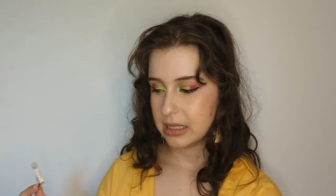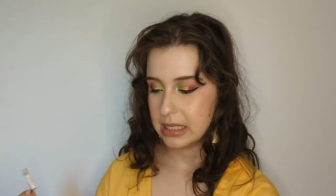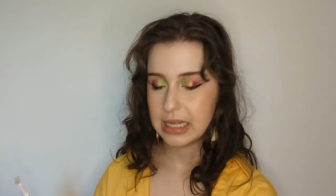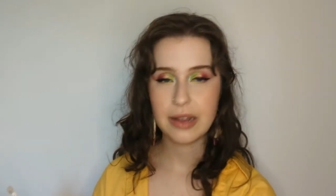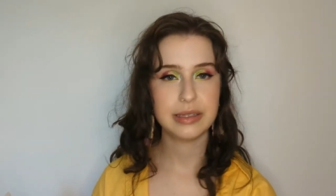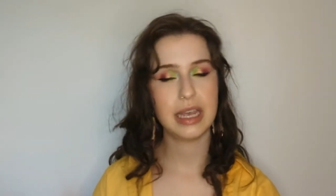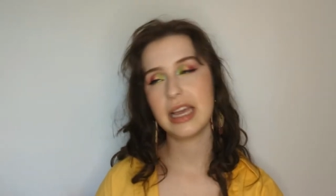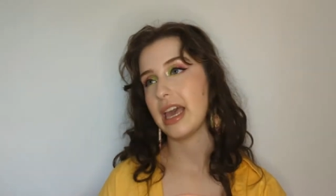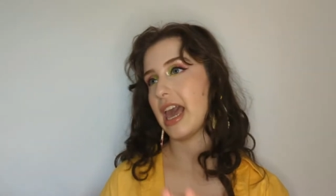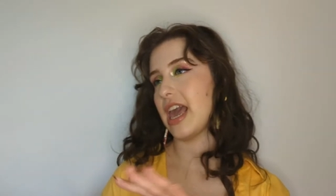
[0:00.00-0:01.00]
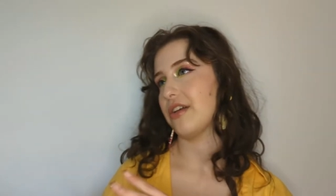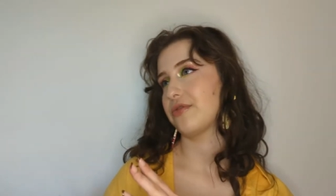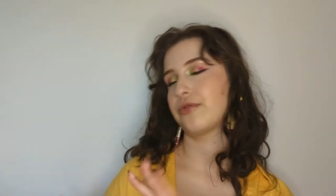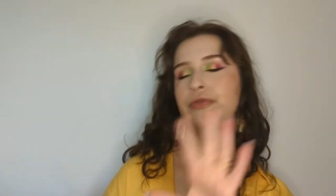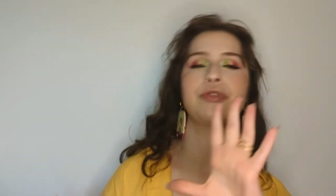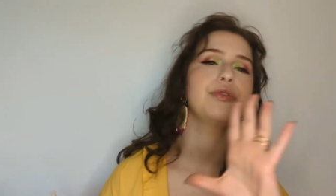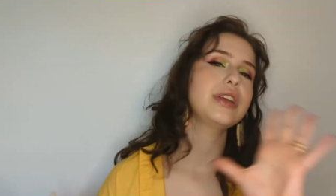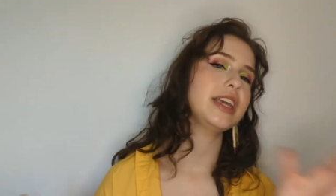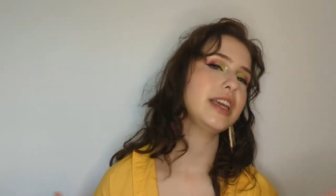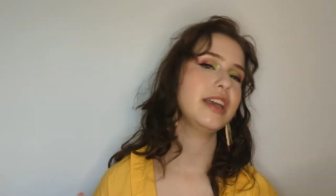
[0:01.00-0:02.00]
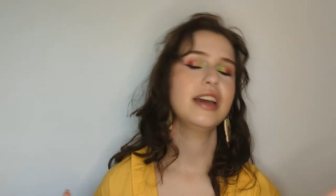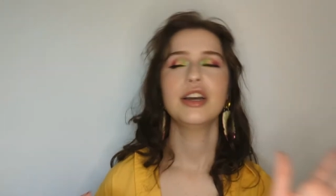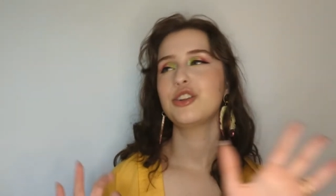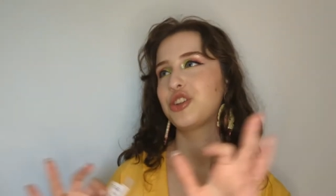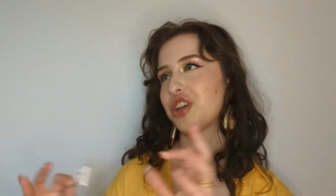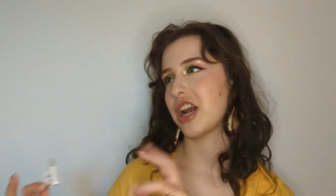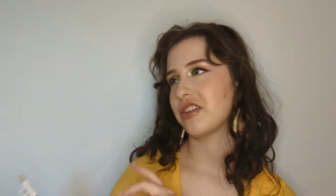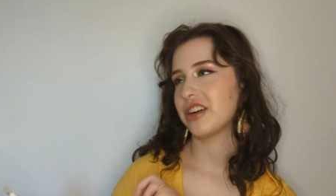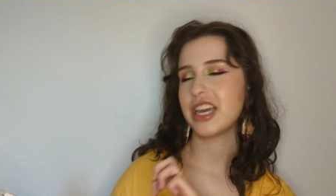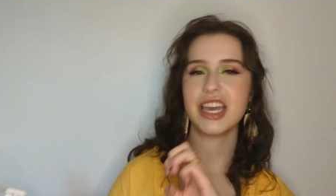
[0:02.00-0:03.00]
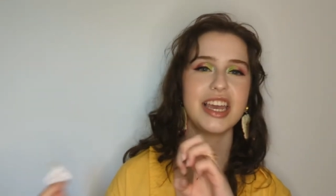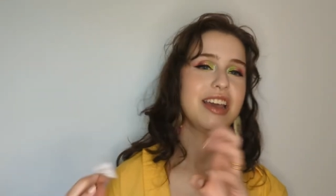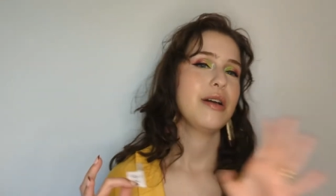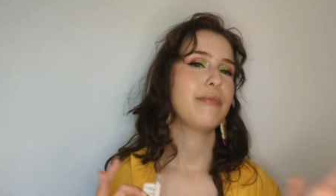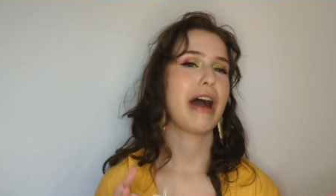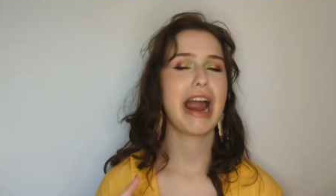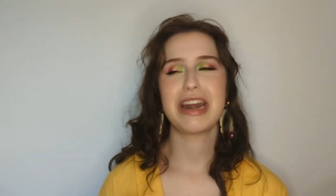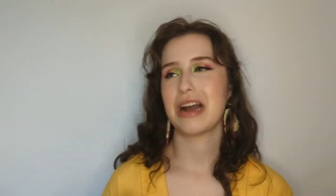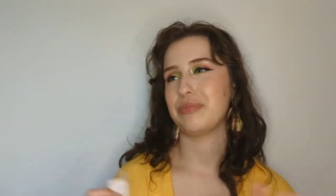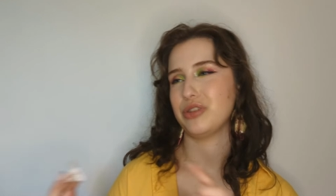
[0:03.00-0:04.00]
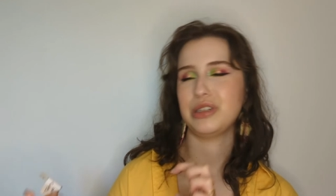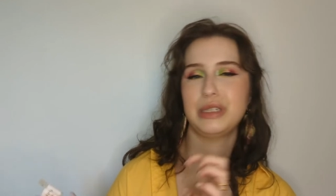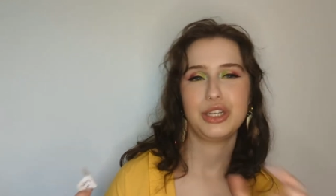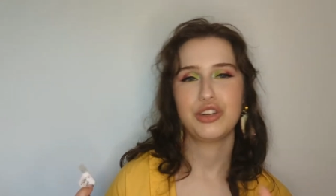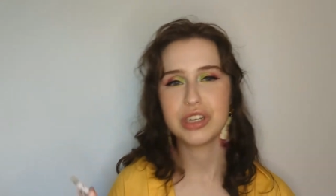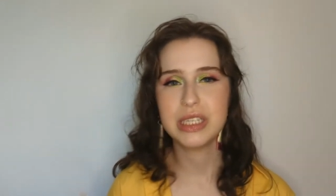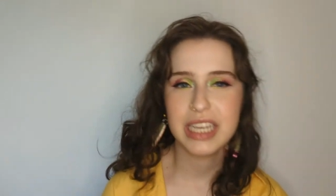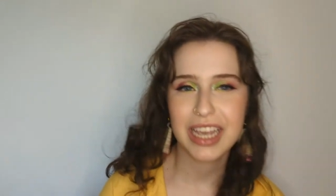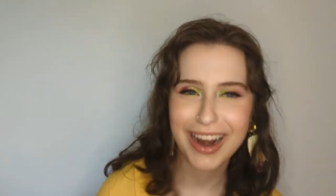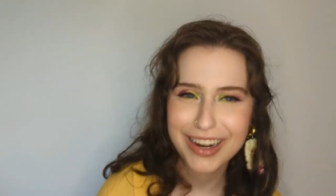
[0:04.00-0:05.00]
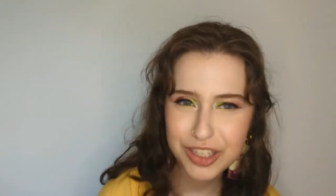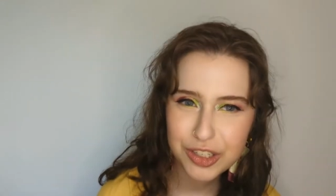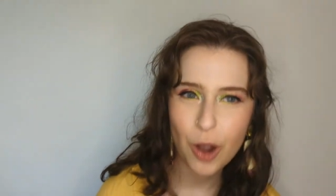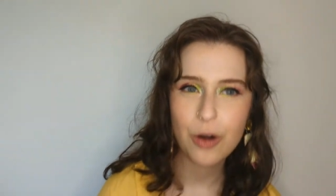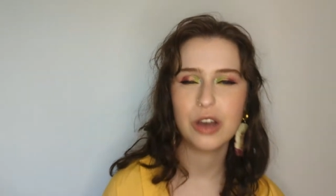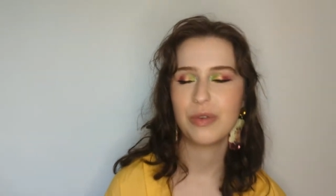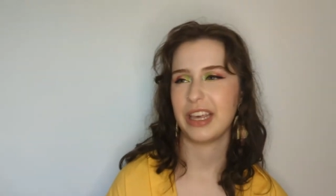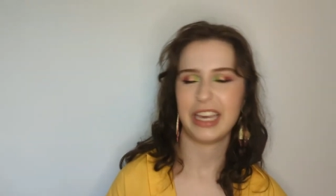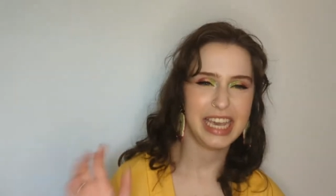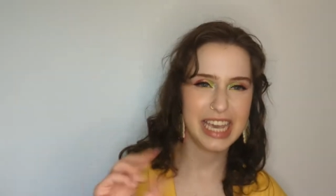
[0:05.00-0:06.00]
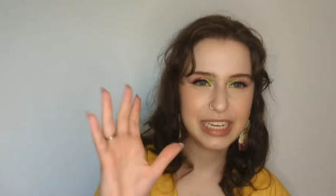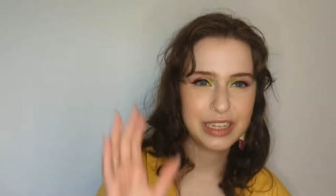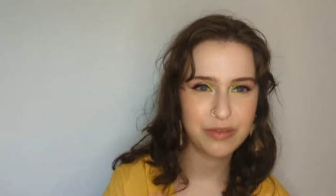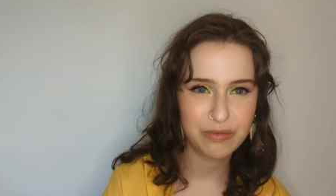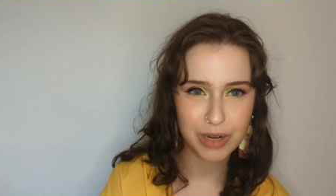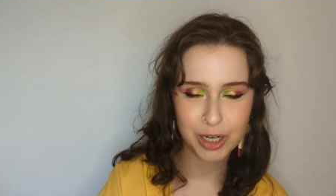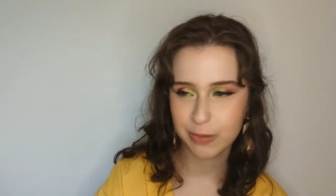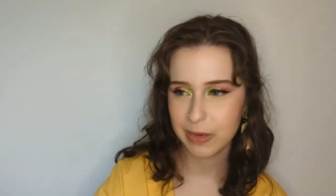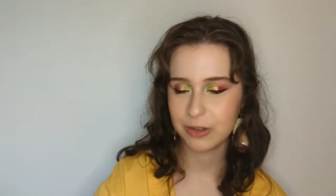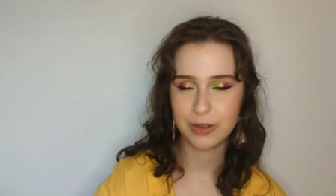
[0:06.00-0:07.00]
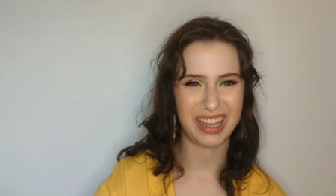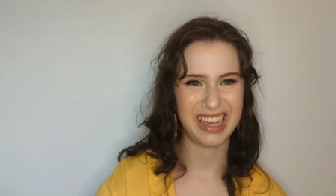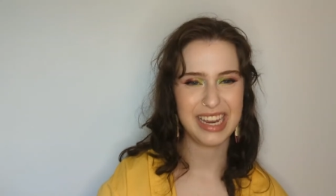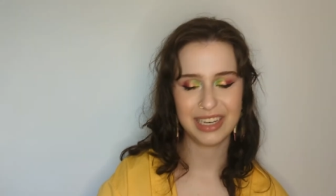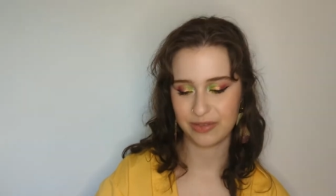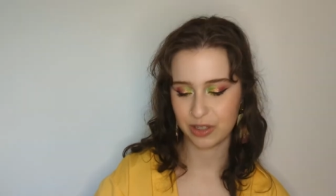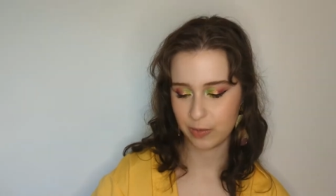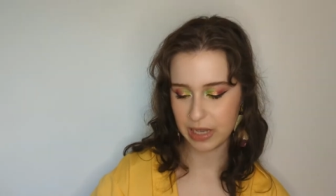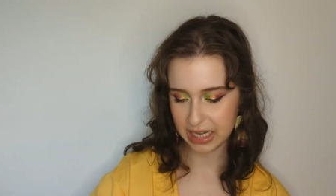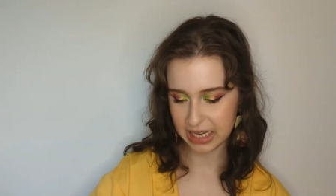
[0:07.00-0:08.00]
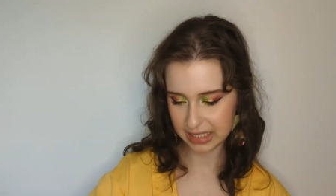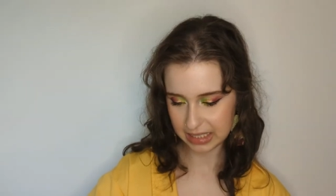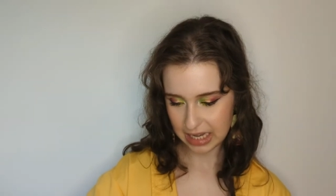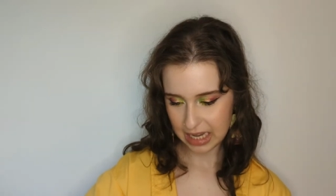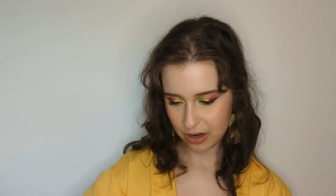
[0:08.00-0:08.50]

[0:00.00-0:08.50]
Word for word: So this sounds like a fruity, cherry, pineapple, citrusy kind of soda with like a hint of marshmallows, like a hint of sweetness.